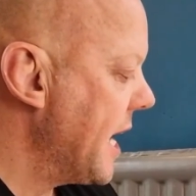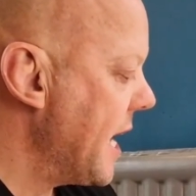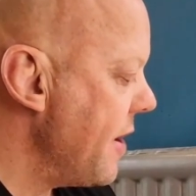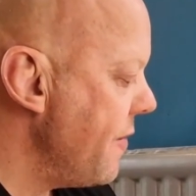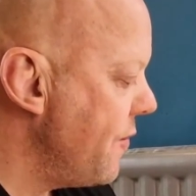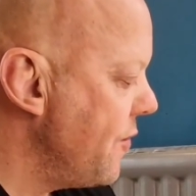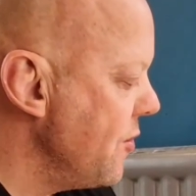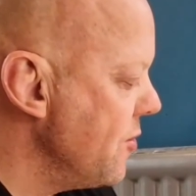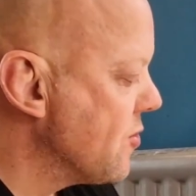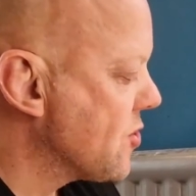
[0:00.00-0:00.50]

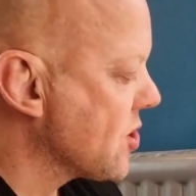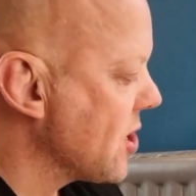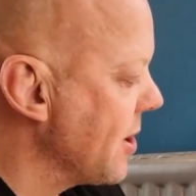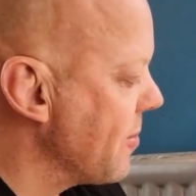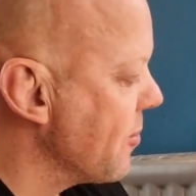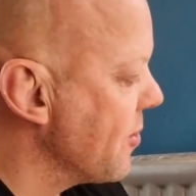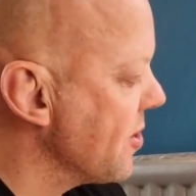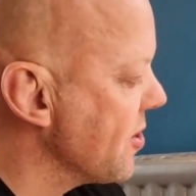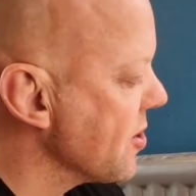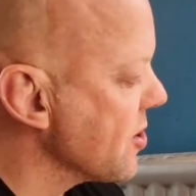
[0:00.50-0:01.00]
If you
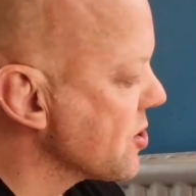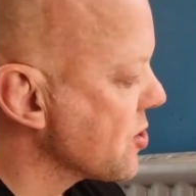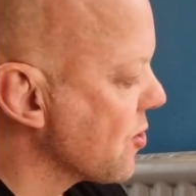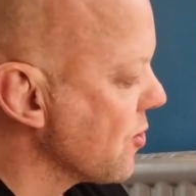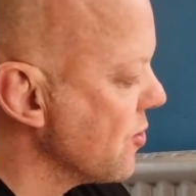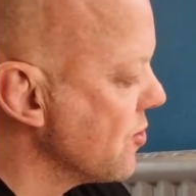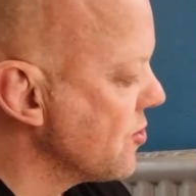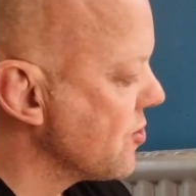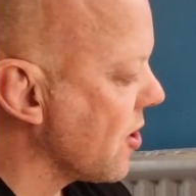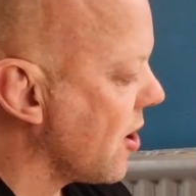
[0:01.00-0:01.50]
slip with your
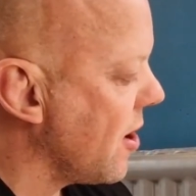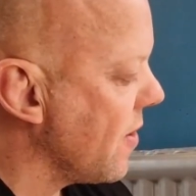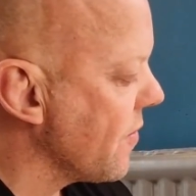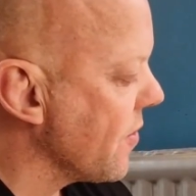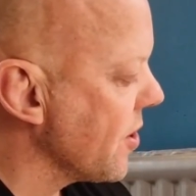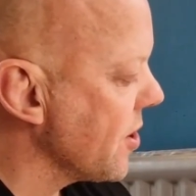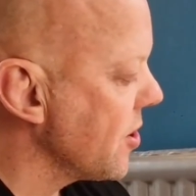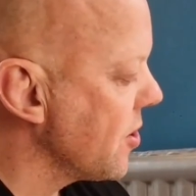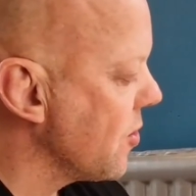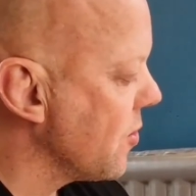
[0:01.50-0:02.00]

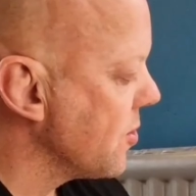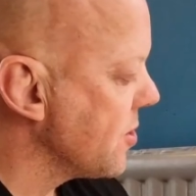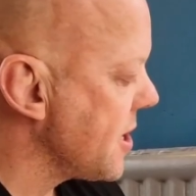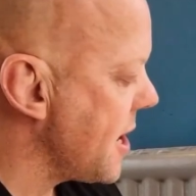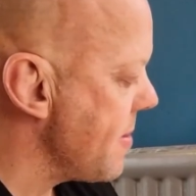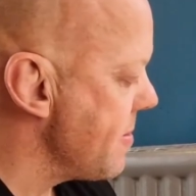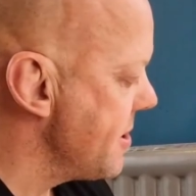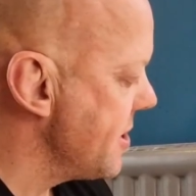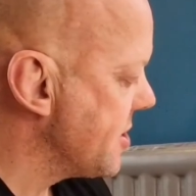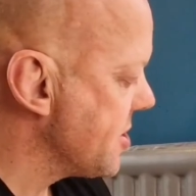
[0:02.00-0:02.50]
screwdriver, you'll
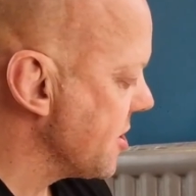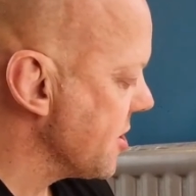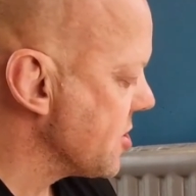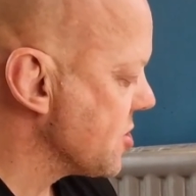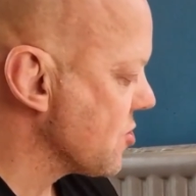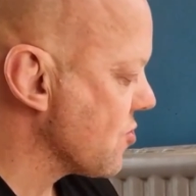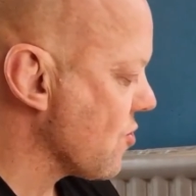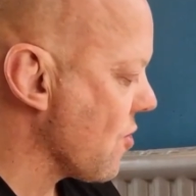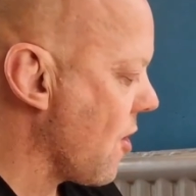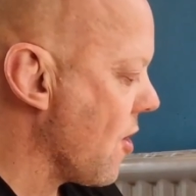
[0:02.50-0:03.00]
damage
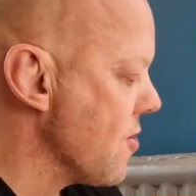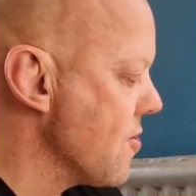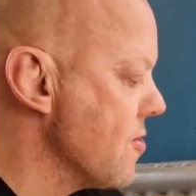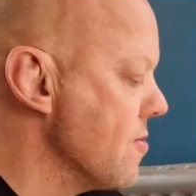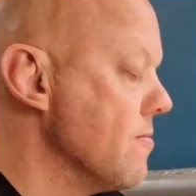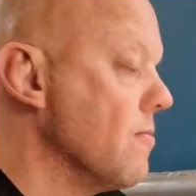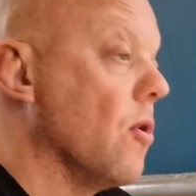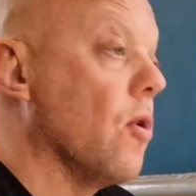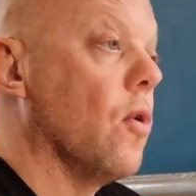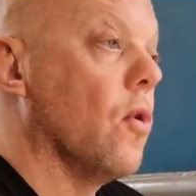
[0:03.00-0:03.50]
this
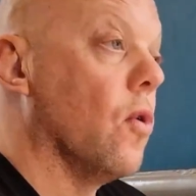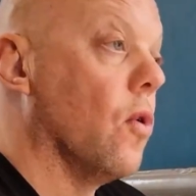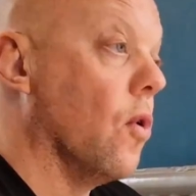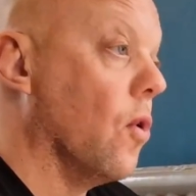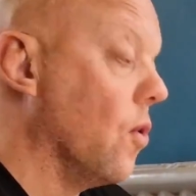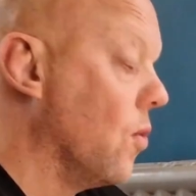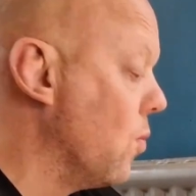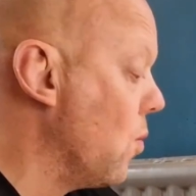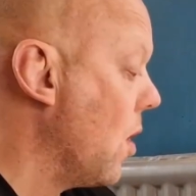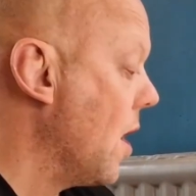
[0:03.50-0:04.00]
chrome
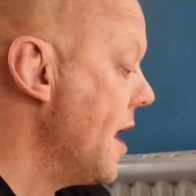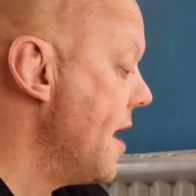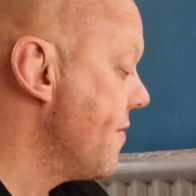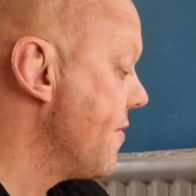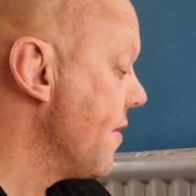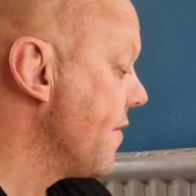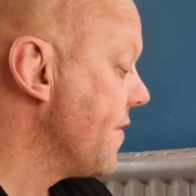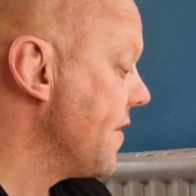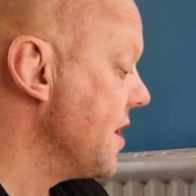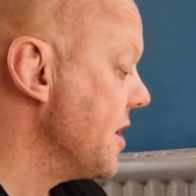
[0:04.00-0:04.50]
or
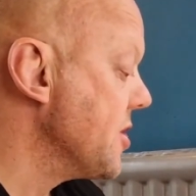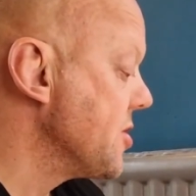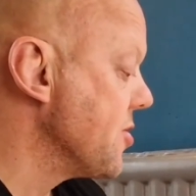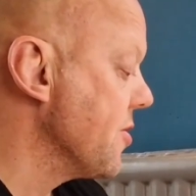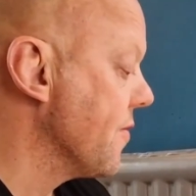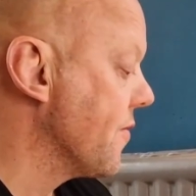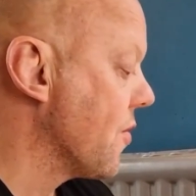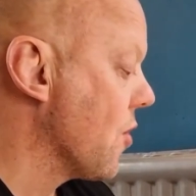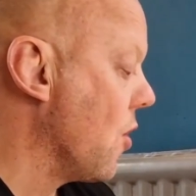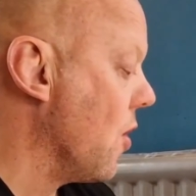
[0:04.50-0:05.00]
whatever finish
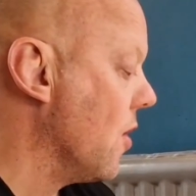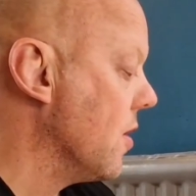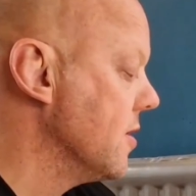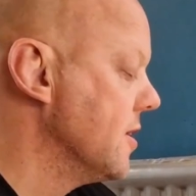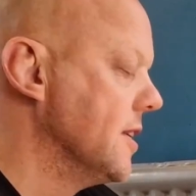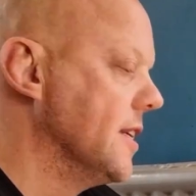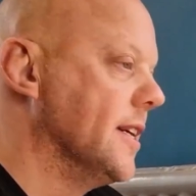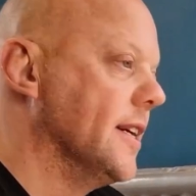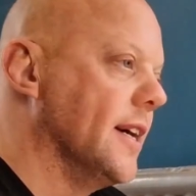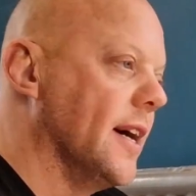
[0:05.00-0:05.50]
you've got,
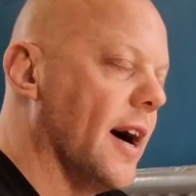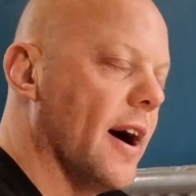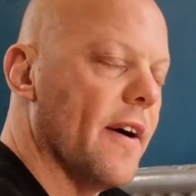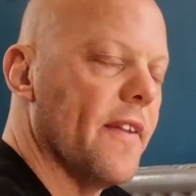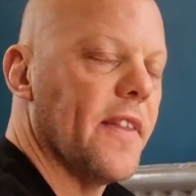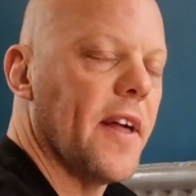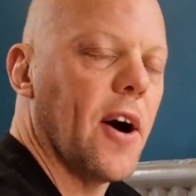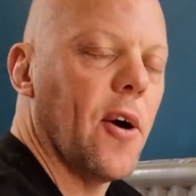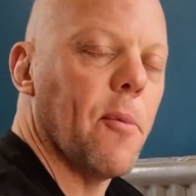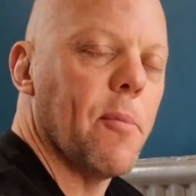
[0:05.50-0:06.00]

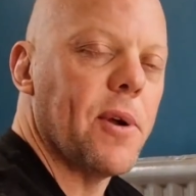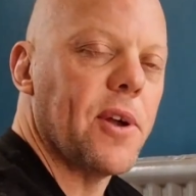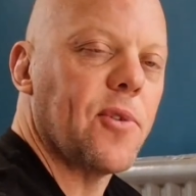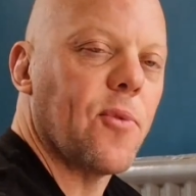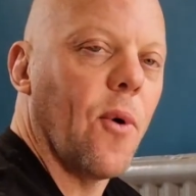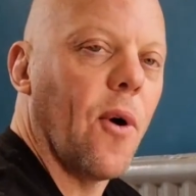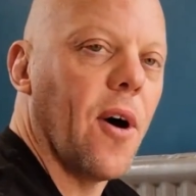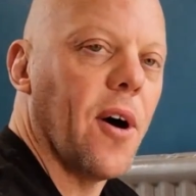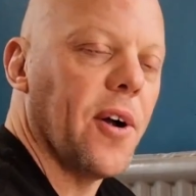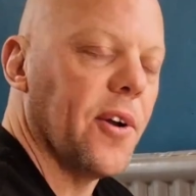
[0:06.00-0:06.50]
and that will be
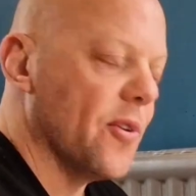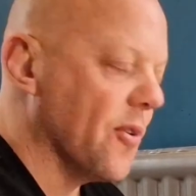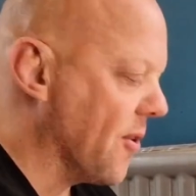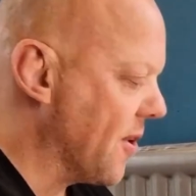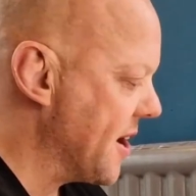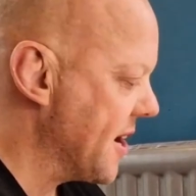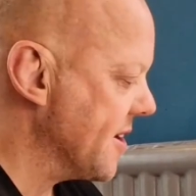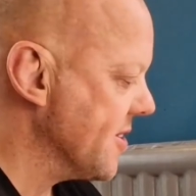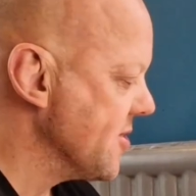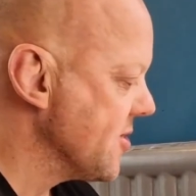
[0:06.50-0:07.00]
quite
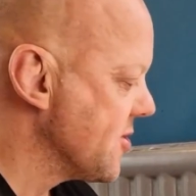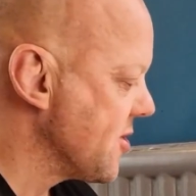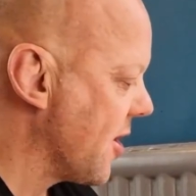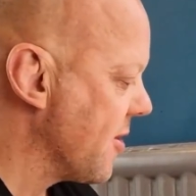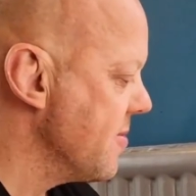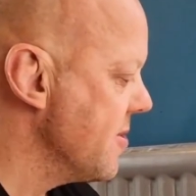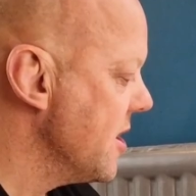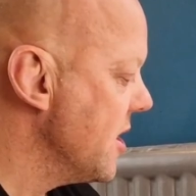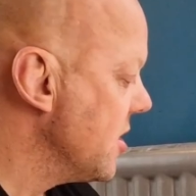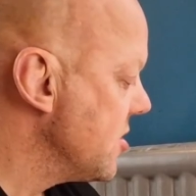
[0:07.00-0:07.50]
annoying.
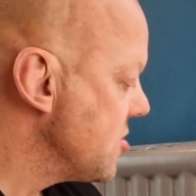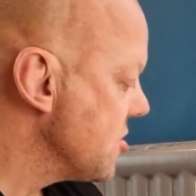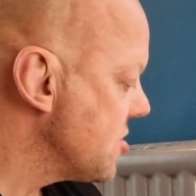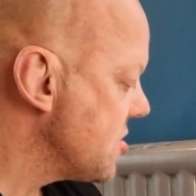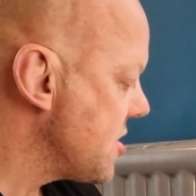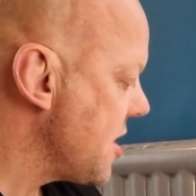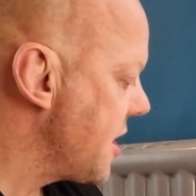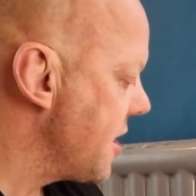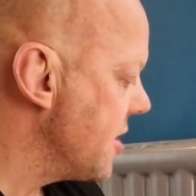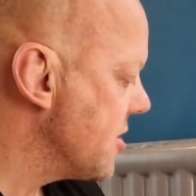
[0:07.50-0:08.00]
So
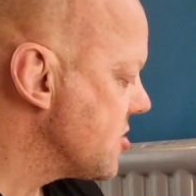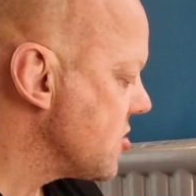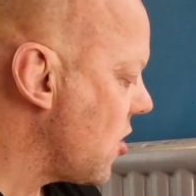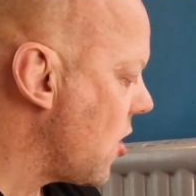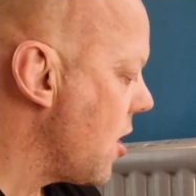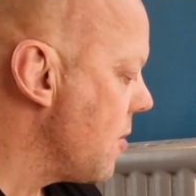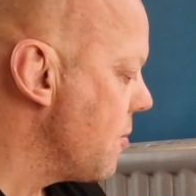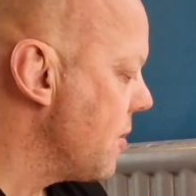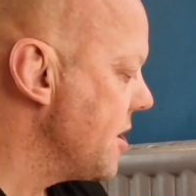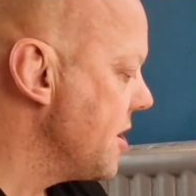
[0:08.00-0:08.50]
just take your
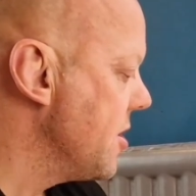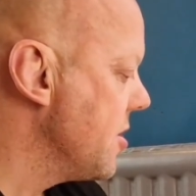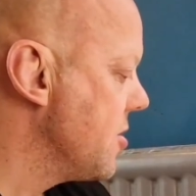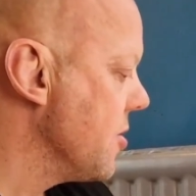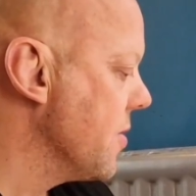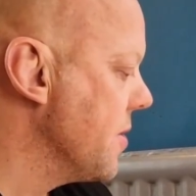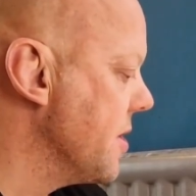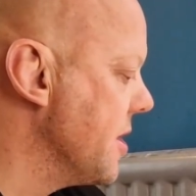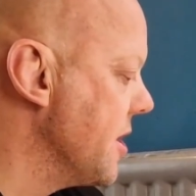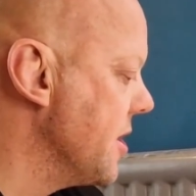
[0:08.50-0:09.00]
time when you're
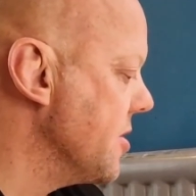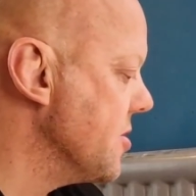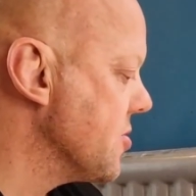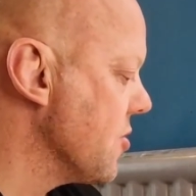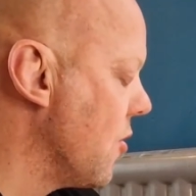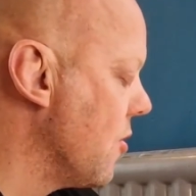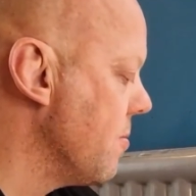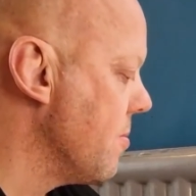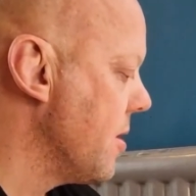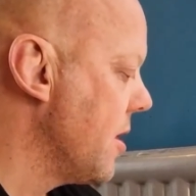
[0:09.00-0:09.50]
doing these
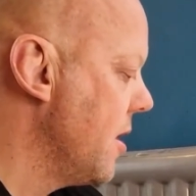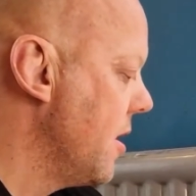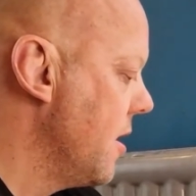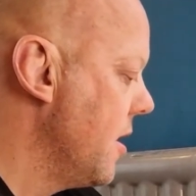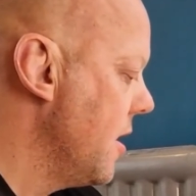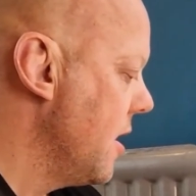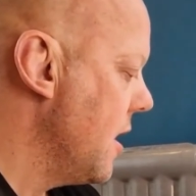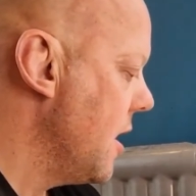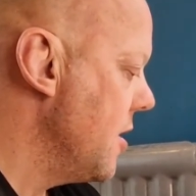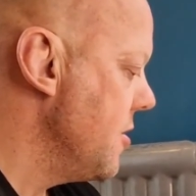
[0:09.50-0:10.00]
up,
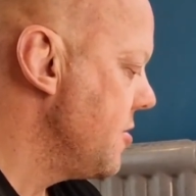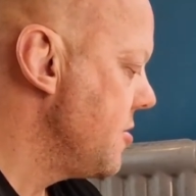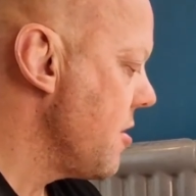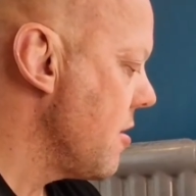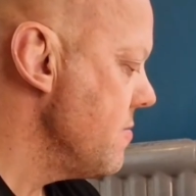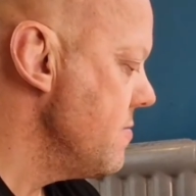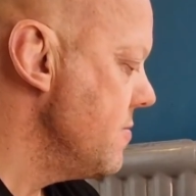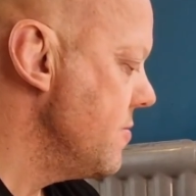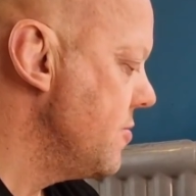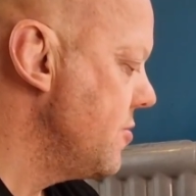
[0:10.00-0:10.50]
and
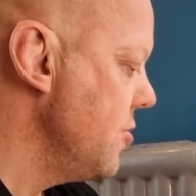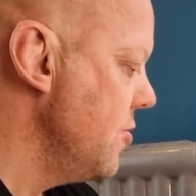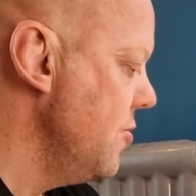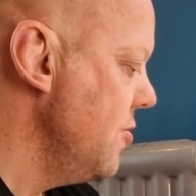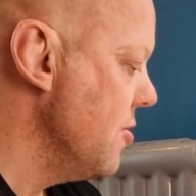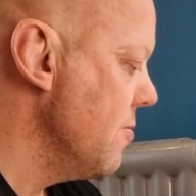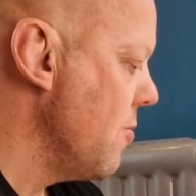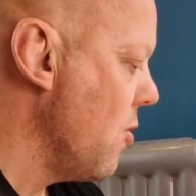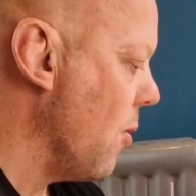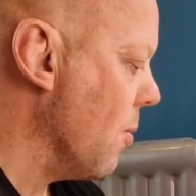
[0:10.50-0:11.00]
don't do
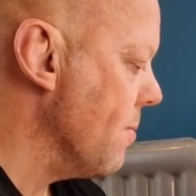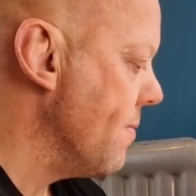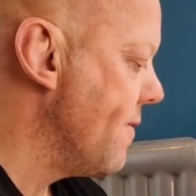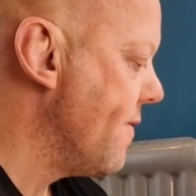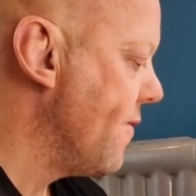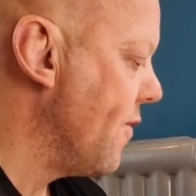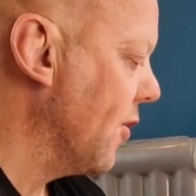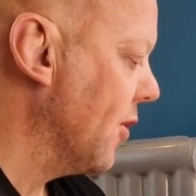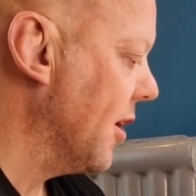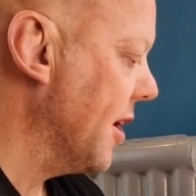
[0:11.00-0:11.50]
them up
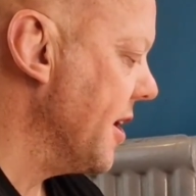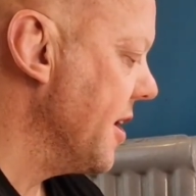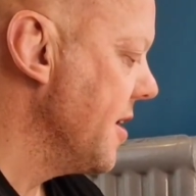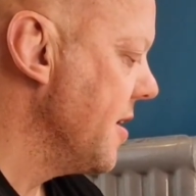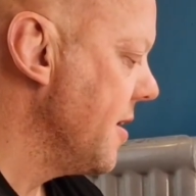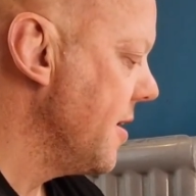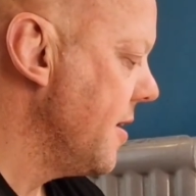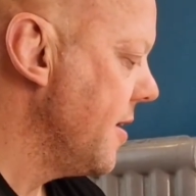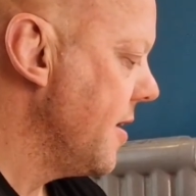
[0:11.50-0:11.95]
fully.